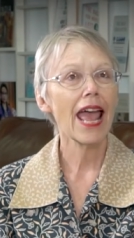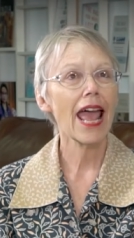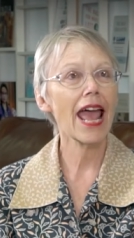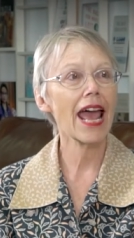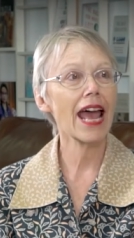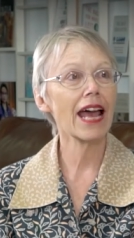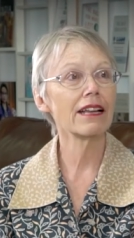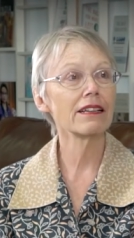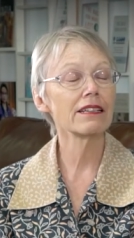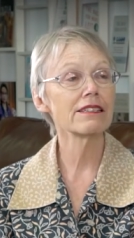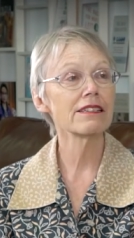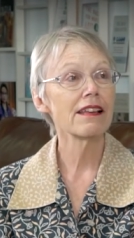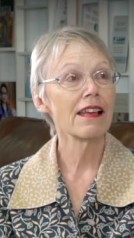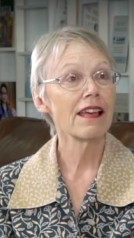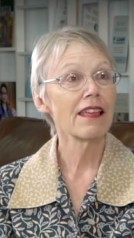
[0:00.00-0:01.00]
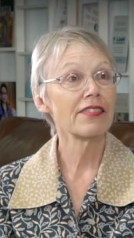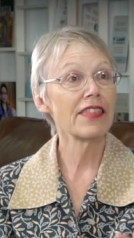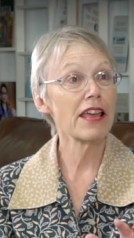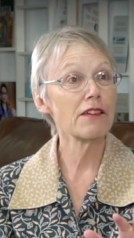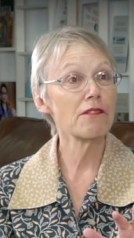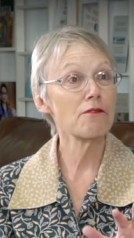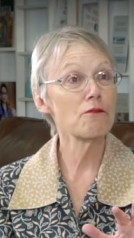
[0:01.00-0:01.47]
and
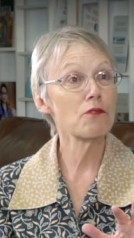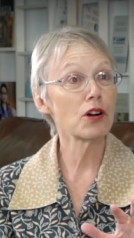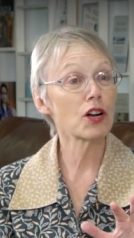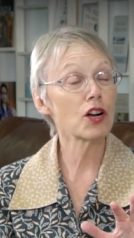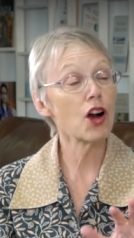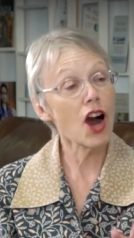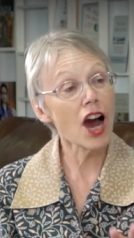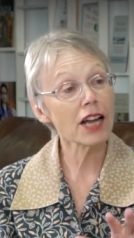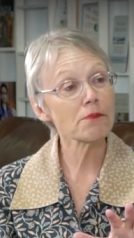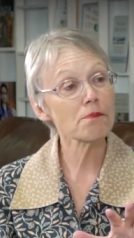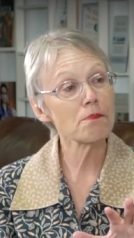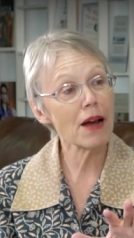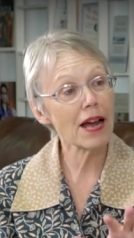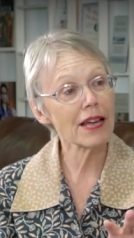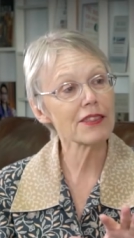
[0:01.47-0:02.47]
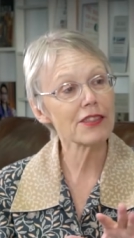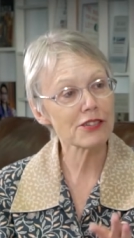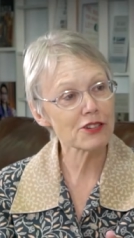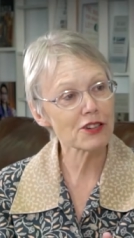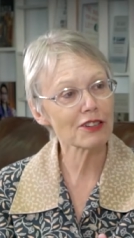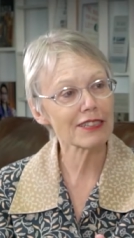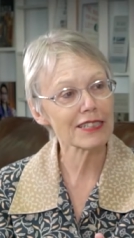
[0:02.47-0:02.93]
they were caught by the
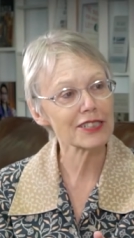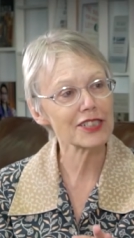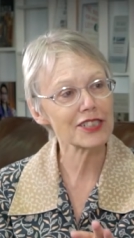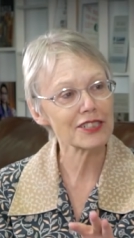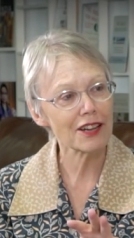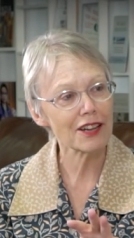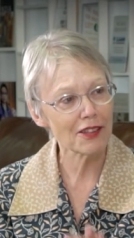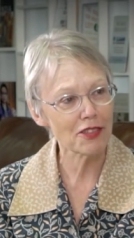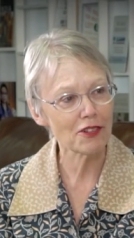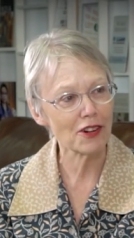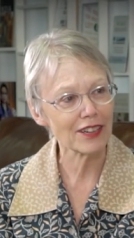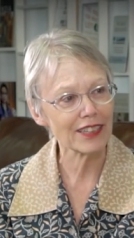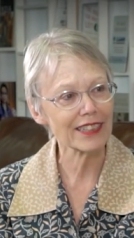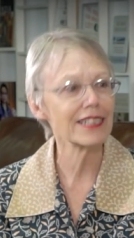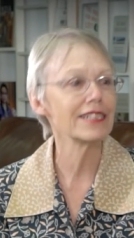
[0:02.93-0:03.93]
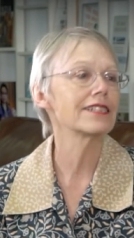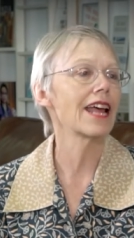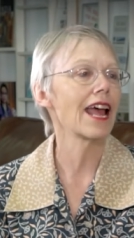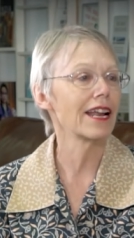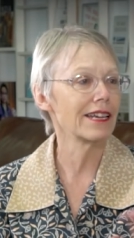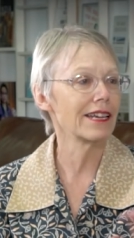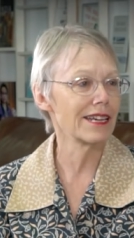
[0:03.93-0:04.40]
Turkish authorities
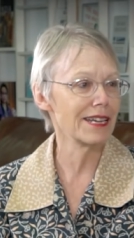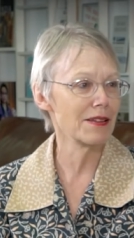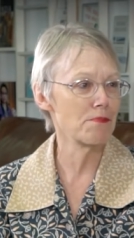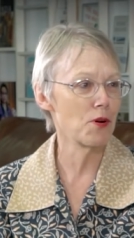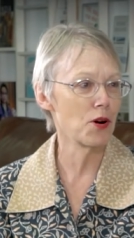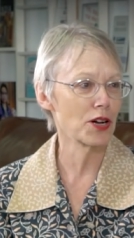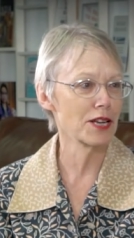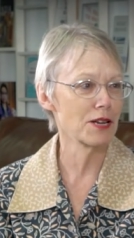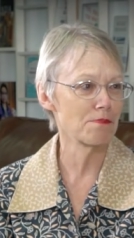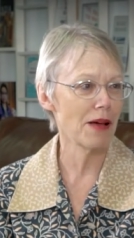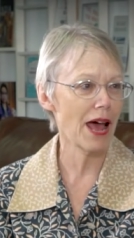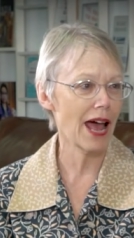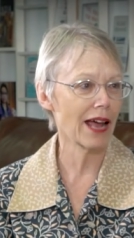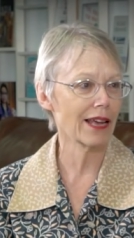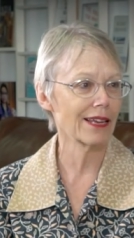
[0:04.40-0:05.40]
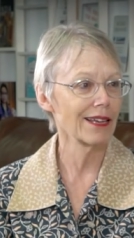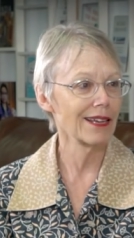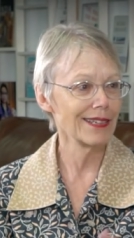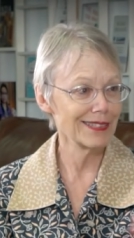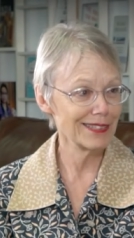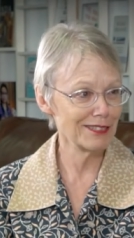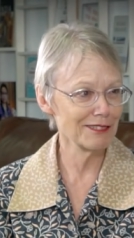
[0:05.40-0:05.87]
and deported back
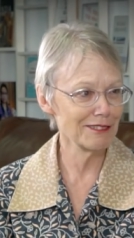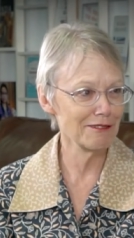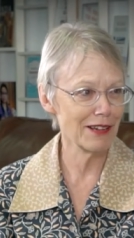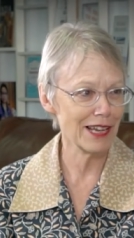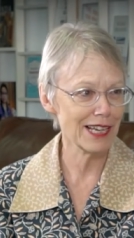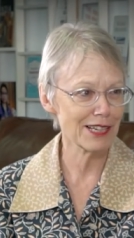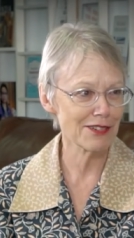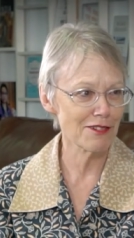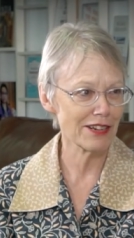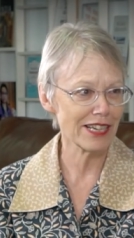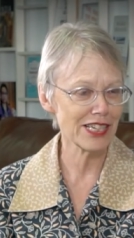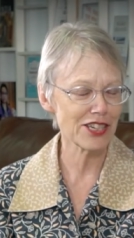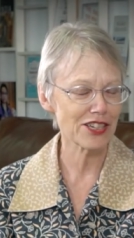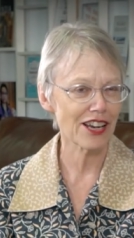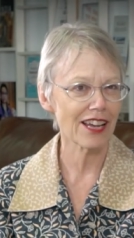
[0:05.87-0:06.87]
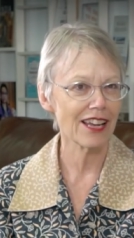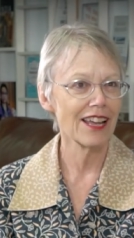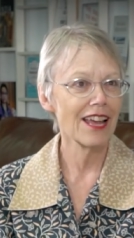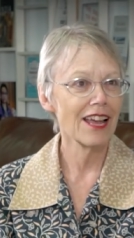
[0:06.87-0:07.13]
to Indonesia.